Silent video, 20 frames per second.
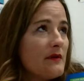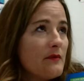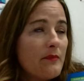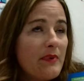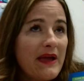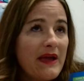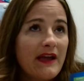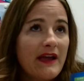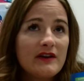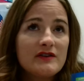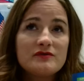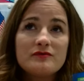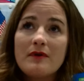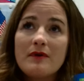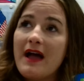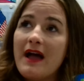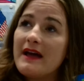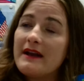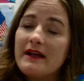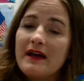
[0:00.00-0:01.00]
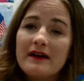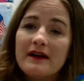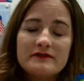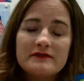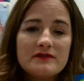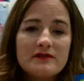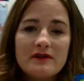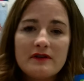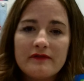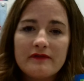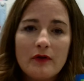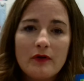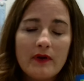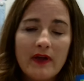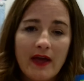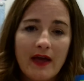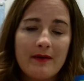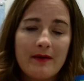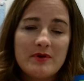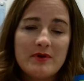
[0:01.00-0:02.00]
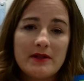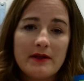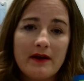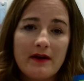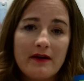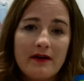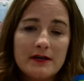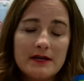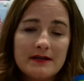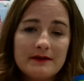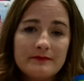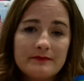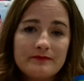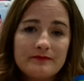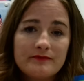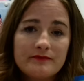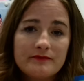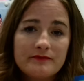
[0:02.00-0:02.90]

The page right after their vocabulary.